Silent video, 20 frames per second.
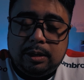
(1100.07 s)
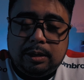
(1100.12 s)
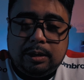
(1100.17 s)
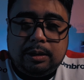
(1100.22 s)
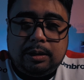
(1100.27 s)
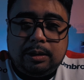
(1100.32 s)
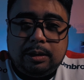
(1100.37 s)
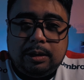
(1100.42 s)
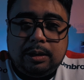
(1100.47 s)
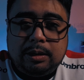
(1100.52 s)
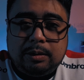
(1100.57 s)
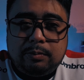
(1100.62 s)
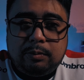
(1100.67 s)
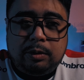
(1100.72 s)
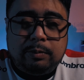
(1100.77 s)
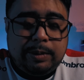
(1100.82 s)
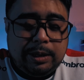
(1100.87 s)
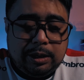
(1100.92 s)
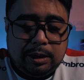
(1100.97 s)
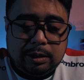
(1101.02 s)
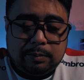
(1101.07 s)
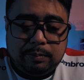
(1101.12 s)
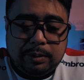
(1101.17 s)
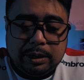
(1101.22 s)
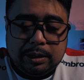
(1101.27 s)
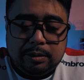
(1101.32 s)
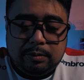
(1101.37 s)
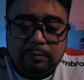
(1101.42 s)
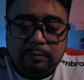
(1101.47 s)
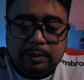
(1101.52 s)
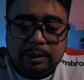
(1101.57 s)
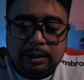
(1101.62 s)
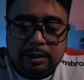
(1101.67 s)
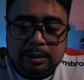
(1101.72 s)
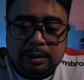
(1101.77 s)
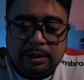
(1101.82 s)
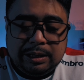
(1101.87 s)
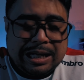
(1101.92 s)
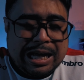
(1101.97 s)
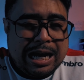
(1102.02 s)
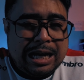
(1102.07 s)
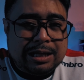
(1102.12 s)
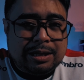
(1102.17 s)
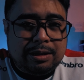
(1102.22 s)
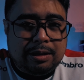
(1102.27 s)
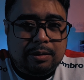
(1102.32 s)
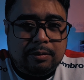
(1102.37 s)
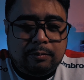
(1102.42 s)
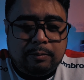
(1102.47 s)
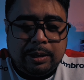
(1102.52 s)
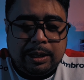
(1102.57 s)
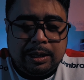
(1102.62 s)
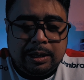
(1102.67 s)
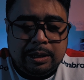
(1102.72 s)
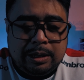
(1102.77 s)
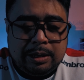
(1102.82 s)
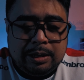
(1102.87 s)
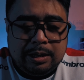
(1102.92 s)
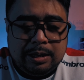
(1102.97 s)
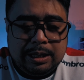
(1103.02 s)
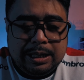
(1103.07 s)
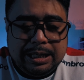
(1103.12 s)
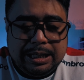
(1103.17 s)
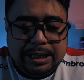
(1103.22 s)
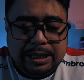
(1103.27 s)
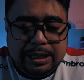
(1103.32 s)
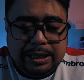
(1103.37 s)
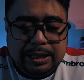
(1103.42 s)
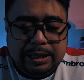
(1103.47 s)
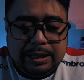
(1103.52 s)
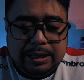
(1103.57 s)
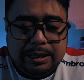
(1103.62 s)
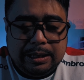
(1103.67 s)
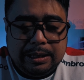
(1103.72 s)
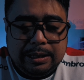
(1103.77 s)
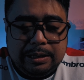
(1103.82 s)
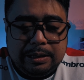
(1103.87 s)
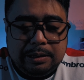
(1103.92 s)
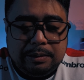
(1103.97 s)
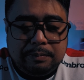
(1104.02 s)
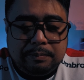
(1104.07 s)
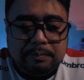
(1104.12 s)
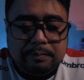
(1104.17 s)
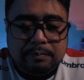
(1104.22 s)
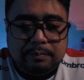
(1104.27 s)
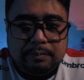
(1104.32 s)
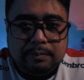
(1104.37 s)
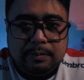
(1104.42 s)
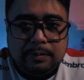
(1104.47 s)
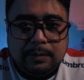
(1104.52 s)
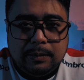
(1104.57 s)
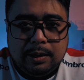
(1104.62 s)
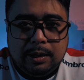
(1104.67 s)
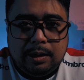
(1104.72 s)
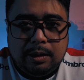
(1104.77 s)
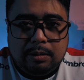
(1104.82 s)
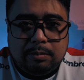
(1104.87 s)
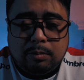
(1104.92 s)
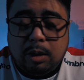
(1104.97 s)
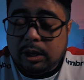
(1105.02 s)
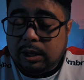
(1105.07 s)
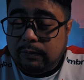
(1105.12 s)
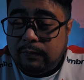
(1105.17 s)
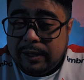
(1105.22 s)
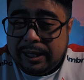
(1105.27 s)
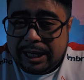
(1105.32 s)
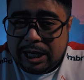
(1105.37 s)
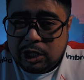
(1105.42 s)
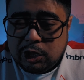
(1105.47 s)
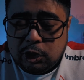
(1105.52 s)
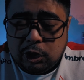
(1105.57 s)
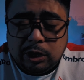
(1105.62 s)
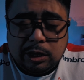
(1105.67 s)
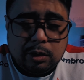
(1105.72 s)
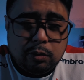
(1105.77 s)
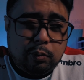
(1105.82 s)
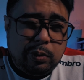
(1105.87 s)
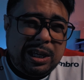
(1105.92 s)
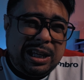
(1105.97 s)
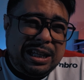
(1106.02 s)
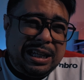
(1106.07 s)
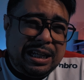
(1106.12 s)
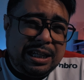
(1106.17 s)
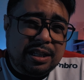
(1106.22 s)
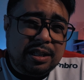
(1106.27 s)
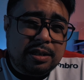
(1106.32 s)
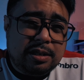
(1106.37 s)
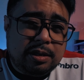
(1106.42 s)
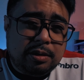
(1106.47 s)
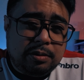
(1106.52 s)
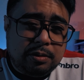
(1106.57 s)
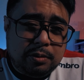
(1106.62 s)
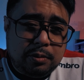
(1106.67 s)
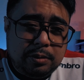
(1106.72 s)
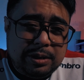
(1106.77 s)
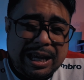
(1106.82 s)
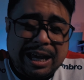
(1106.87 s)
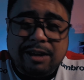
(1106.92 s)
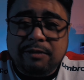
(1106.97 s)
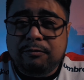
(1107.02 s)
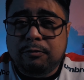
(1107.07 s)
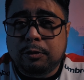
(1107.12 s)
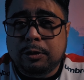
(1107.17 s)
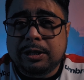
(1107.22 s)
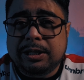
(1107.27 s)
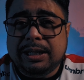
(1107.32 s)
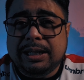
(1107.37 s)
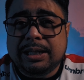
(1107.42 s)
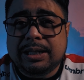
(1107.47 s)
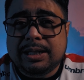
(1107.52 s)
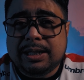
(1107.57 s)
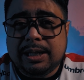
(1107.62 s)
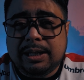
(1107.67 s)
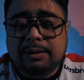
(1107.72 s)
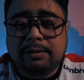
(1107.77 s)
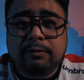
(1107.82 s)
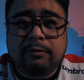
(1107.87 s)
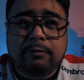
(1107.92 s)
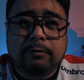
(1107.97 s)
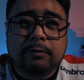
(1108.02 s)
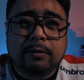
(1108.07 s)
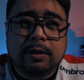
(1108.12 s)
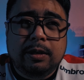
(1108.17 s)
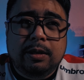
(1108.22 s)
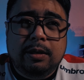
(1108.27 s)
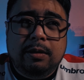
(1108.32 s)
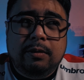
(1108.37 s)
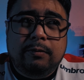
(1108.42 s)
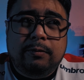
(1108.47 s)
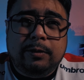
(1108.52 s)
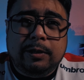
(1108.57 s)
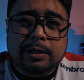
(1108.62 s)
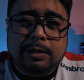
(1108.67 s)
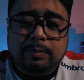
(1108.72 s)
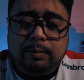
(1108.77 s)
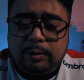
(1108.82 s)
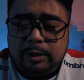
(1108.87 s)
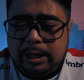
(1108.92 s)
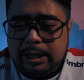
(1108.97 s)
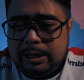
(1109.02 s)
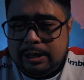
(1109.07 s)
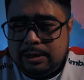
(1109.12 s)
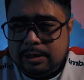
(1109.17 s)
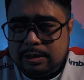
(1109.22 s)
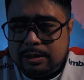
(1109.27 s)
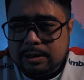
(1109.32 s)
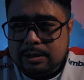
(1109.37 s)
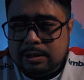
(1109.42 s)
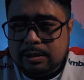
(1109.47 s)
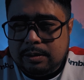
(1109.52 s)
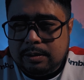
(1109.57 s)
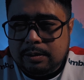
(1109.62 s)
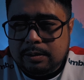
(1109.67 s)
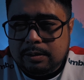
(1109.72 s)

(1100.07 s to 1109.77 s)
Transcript: It will be a lot, but with the modification that we needed to do, the effort itself for the price,